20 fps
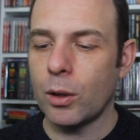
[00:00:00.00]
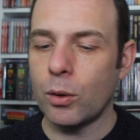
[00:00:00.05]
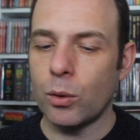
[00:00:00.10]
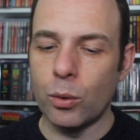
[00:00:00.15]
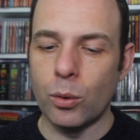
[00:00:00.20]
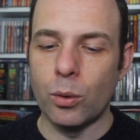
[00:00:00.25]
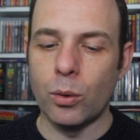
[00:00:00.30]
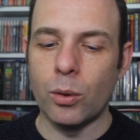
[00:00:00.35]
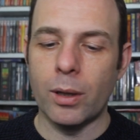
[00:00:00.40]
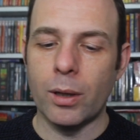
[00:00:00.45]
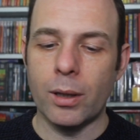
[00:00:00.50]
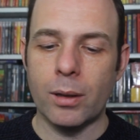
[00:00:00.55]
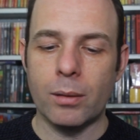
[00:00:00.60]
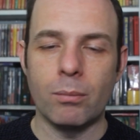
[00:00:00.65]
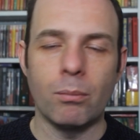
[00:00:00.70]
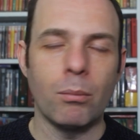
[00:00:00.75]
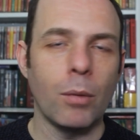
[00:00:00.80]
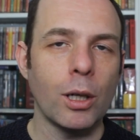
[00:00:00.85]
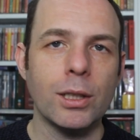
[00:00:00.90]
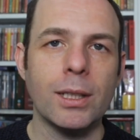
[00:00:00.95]
who
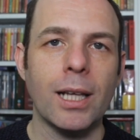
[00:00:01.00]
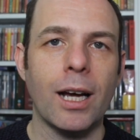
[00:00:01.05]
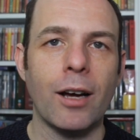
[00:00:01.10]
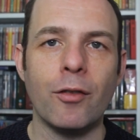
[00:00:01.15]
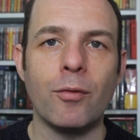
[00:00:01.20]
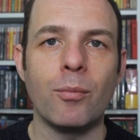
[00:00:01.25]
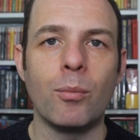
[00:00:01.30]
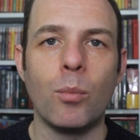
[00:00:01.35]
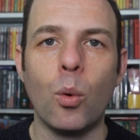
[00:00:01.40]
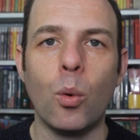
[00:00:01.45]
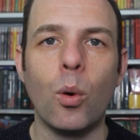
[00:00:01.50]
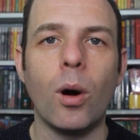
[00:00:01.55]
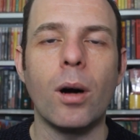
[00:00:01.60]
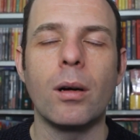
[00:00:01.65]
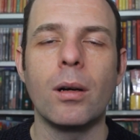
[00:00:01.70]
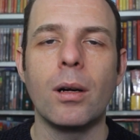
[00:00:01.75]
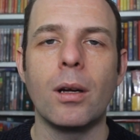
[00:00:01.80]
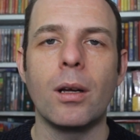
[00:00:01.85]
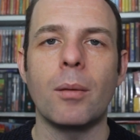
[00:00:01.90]
must have more